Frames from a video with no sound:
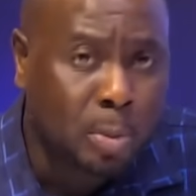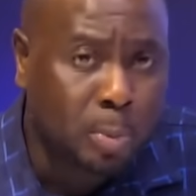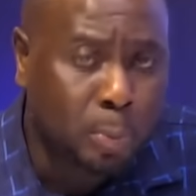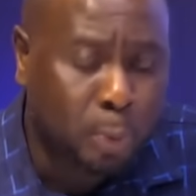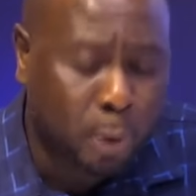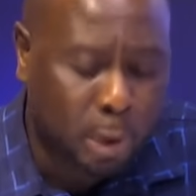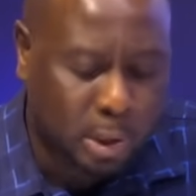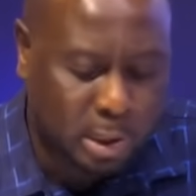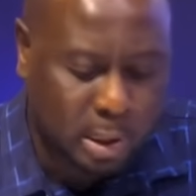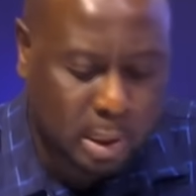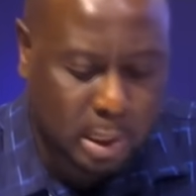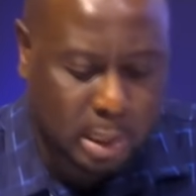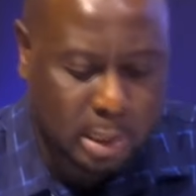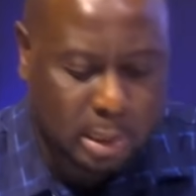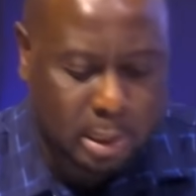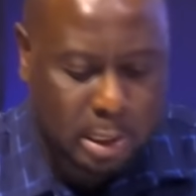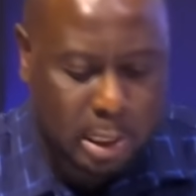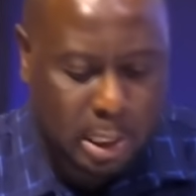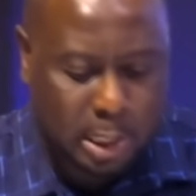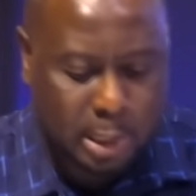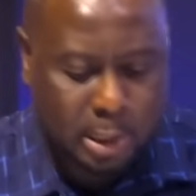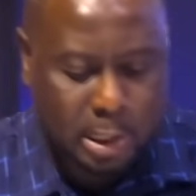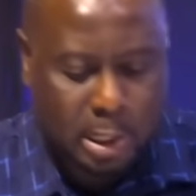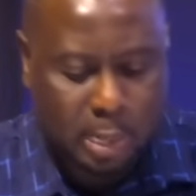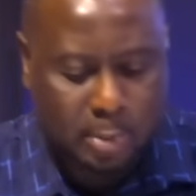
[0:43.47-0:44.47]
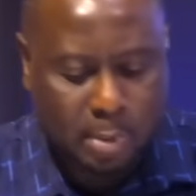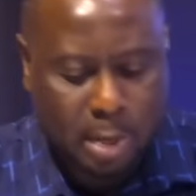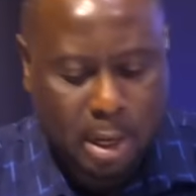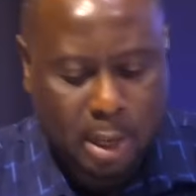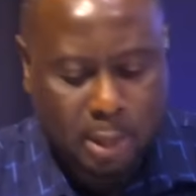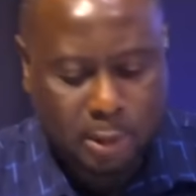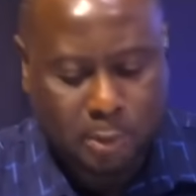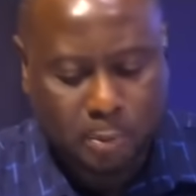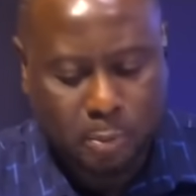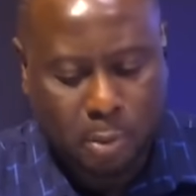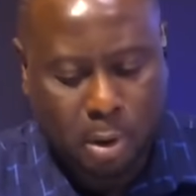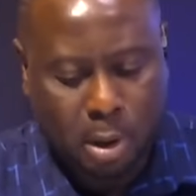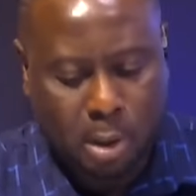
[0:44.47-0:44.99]
President President Hichilema,
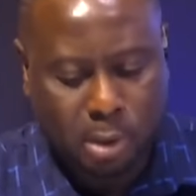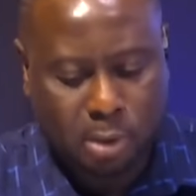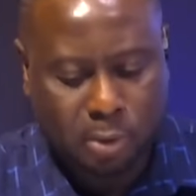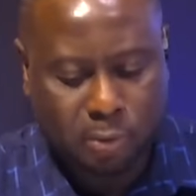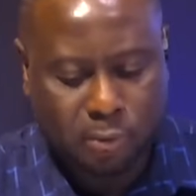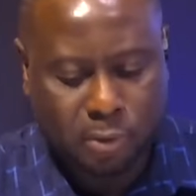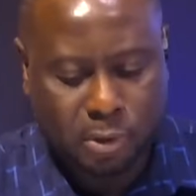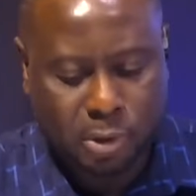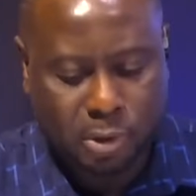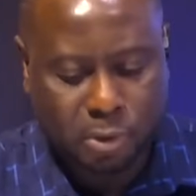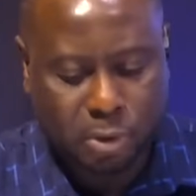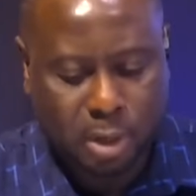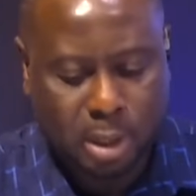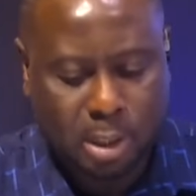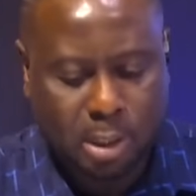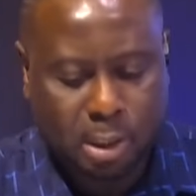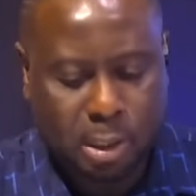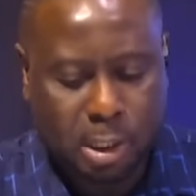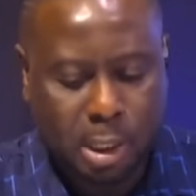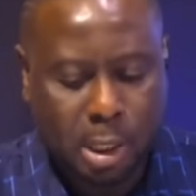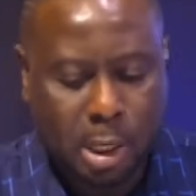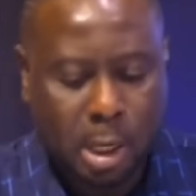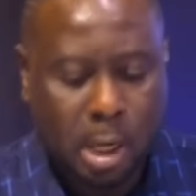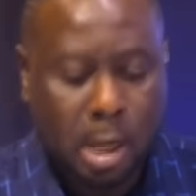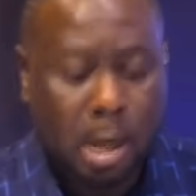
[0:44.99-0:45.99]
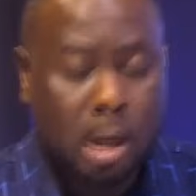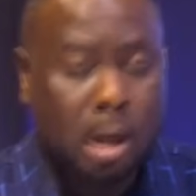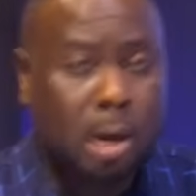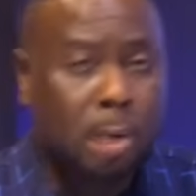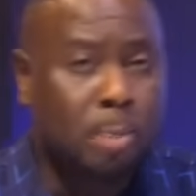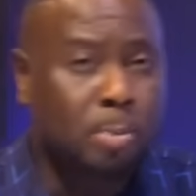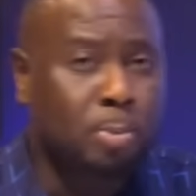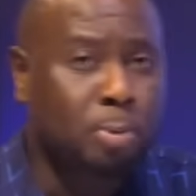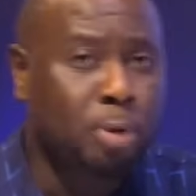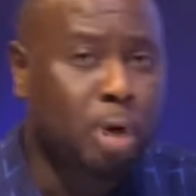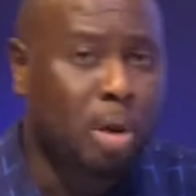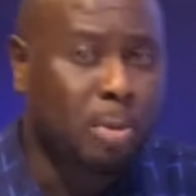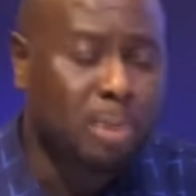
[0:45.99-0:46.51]
has part of his strategy,
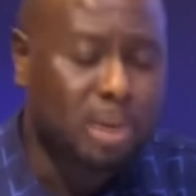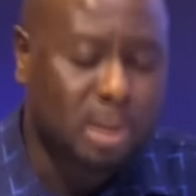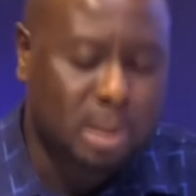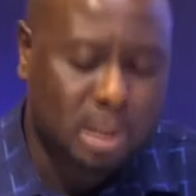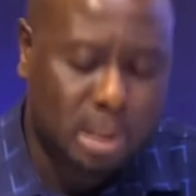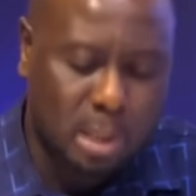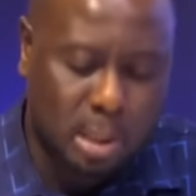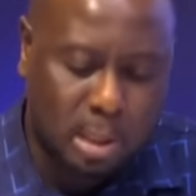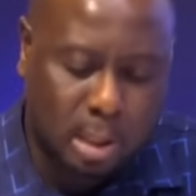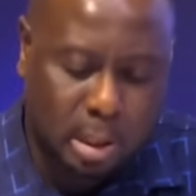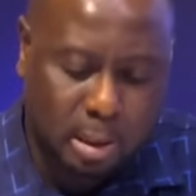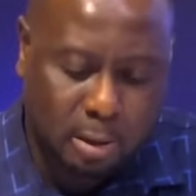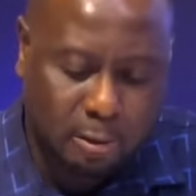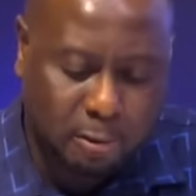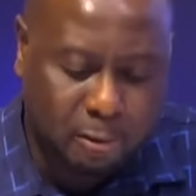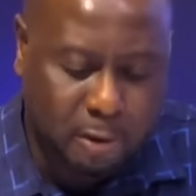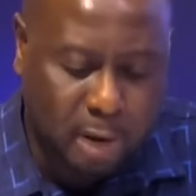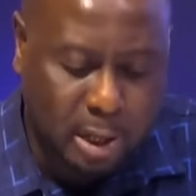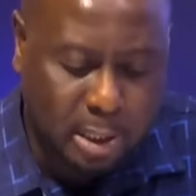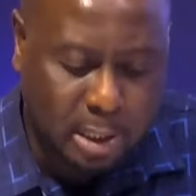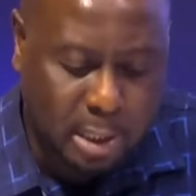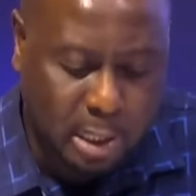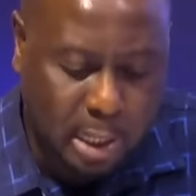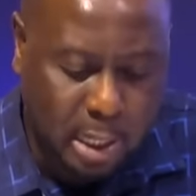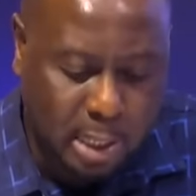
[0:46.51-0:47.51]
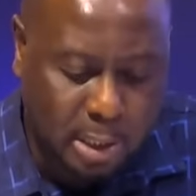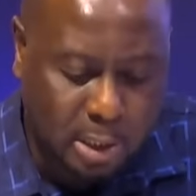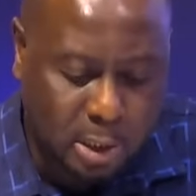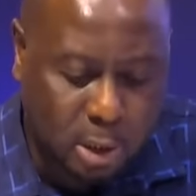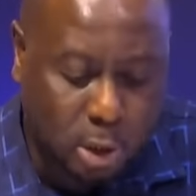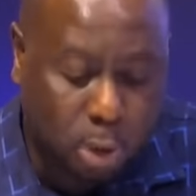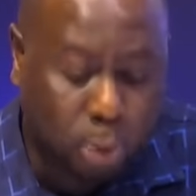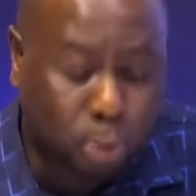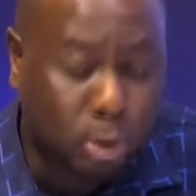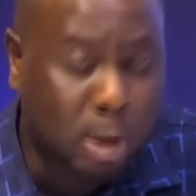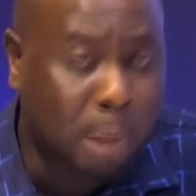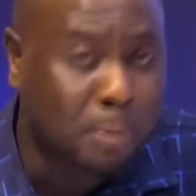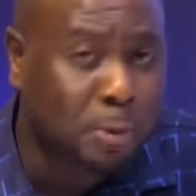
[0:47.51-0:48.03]
promised that the fight against
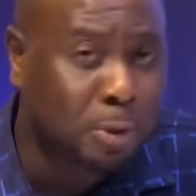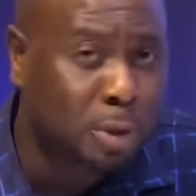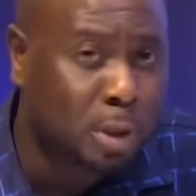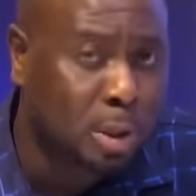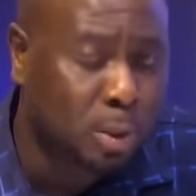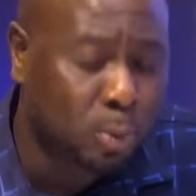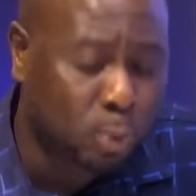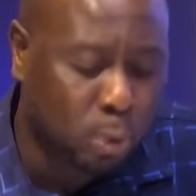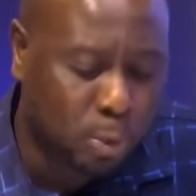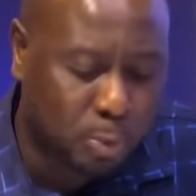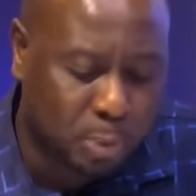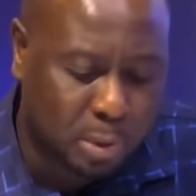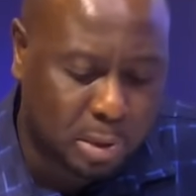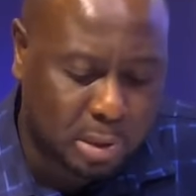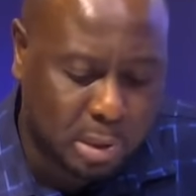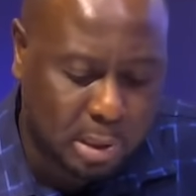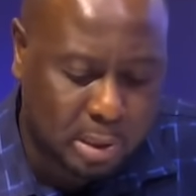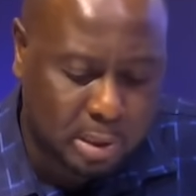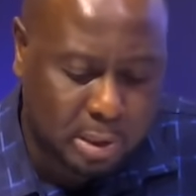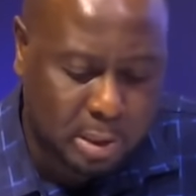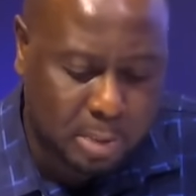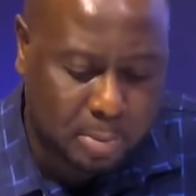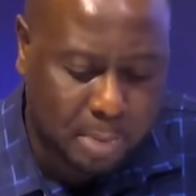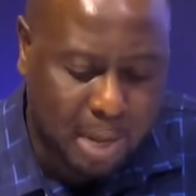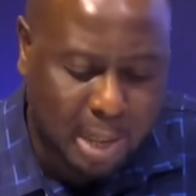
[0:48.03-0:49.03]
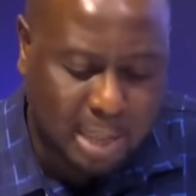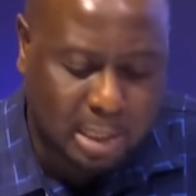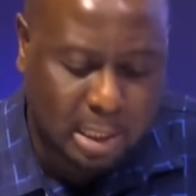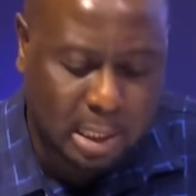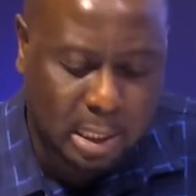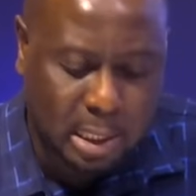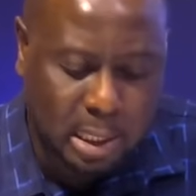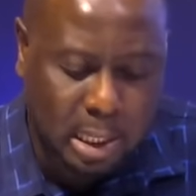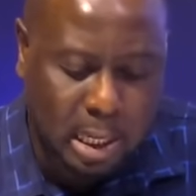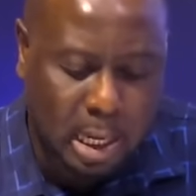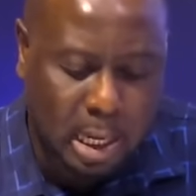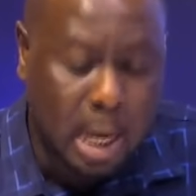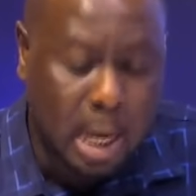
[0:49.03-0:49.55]
corruption would be
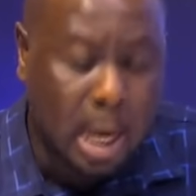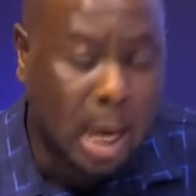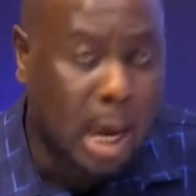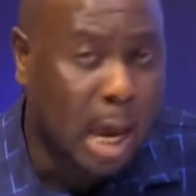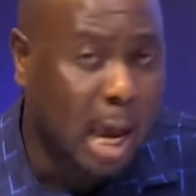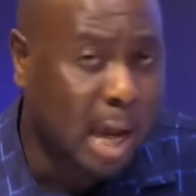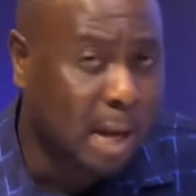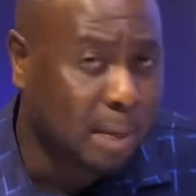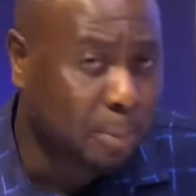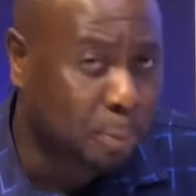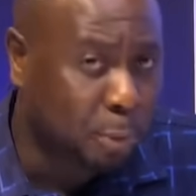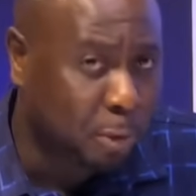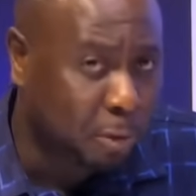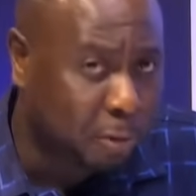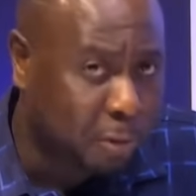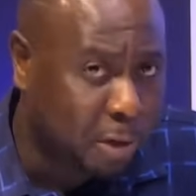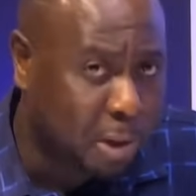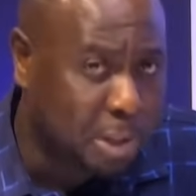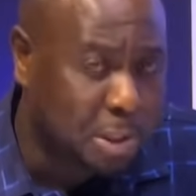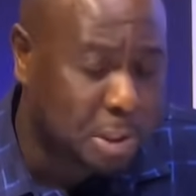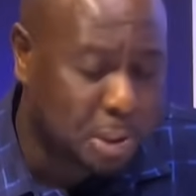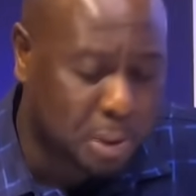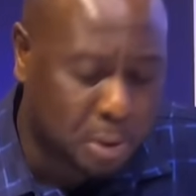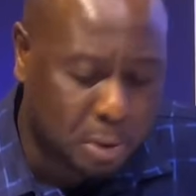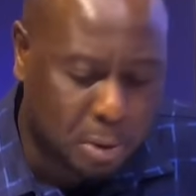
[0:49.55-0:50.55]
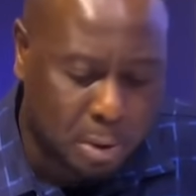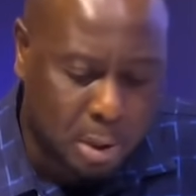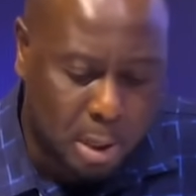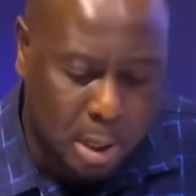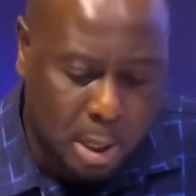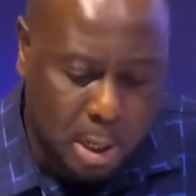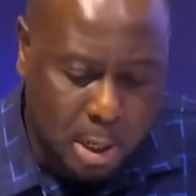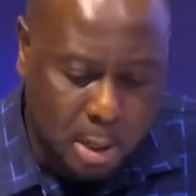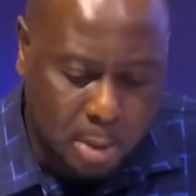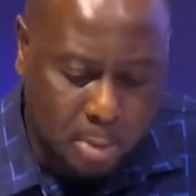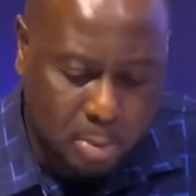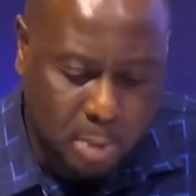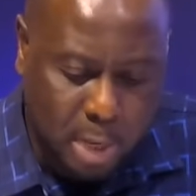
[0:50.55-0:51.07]
systematic and professional,
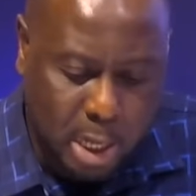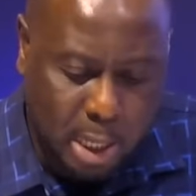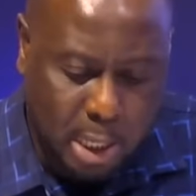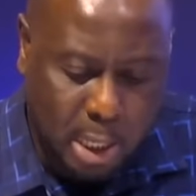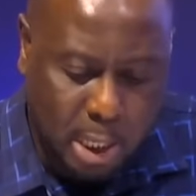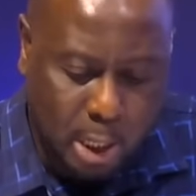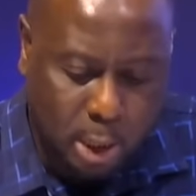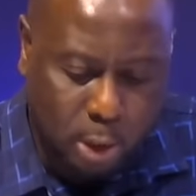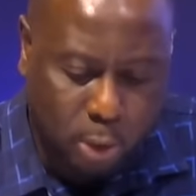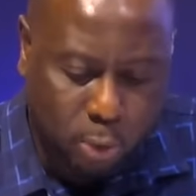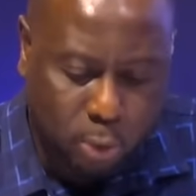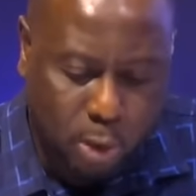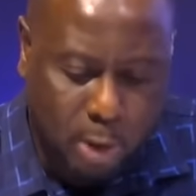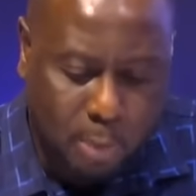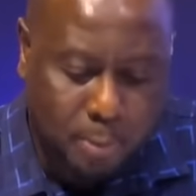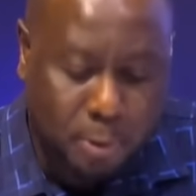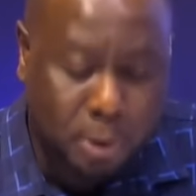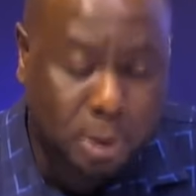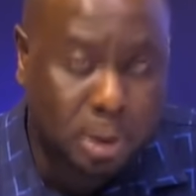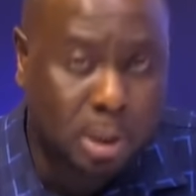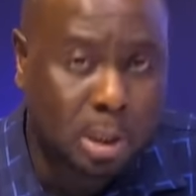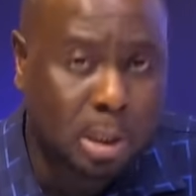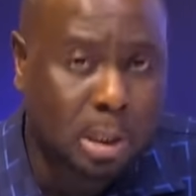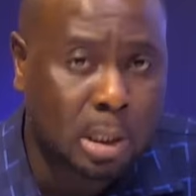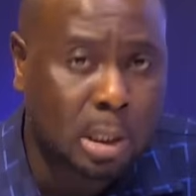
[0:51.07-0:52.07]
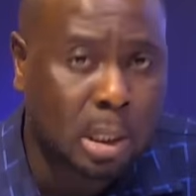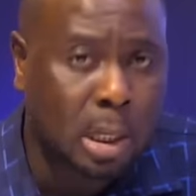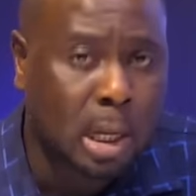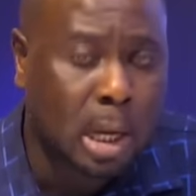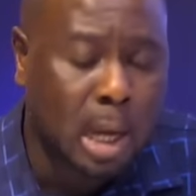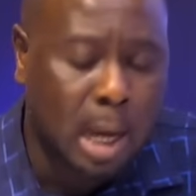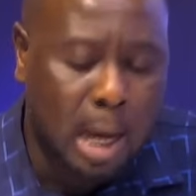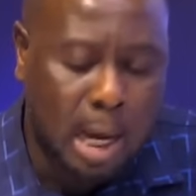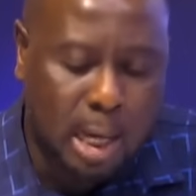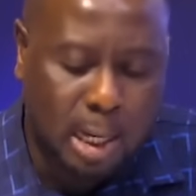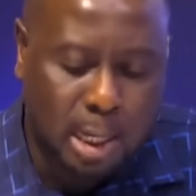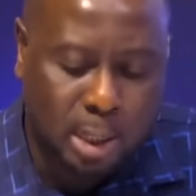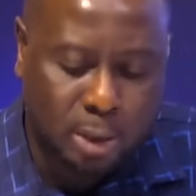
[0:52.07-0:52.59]
making corruption
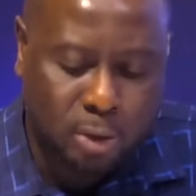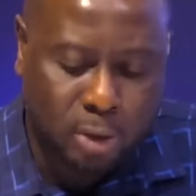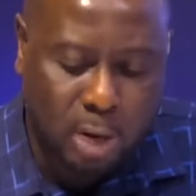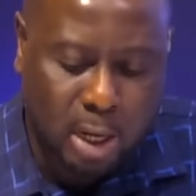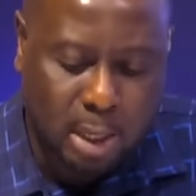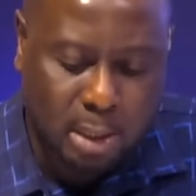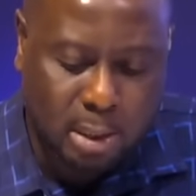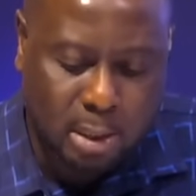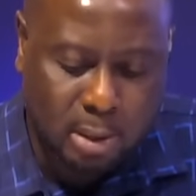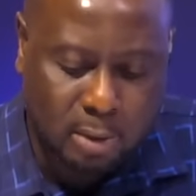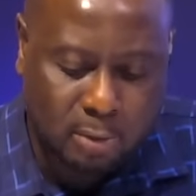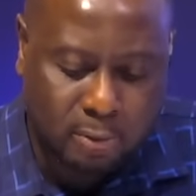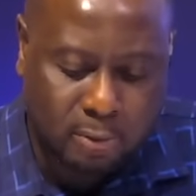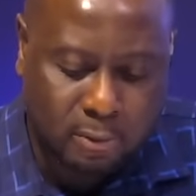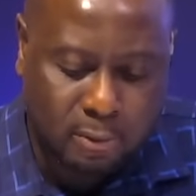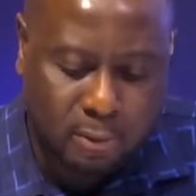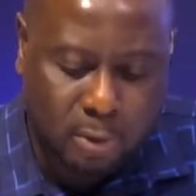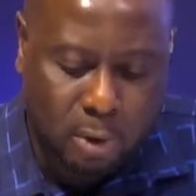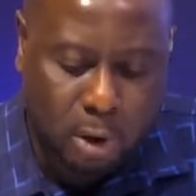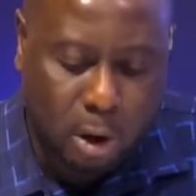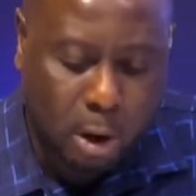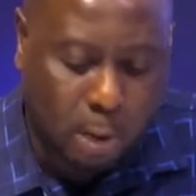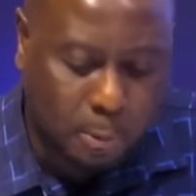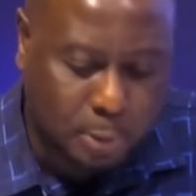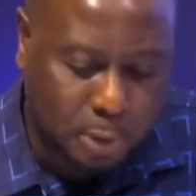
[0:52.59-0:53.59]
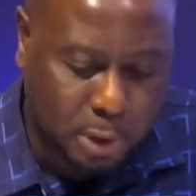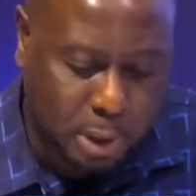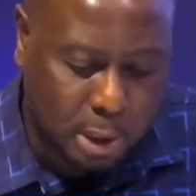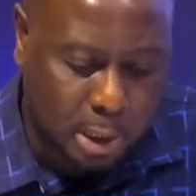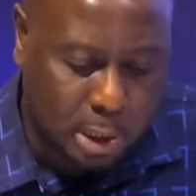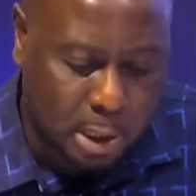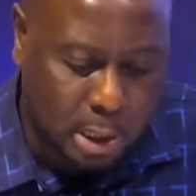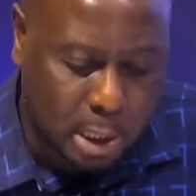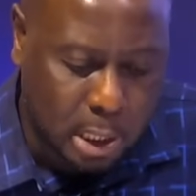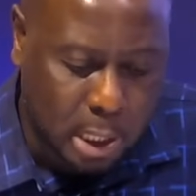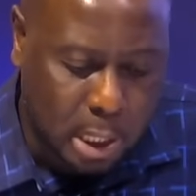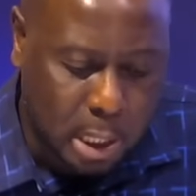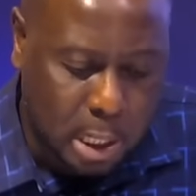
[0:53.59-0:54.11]
an attractive
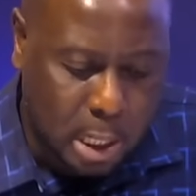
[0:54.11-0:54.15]
option.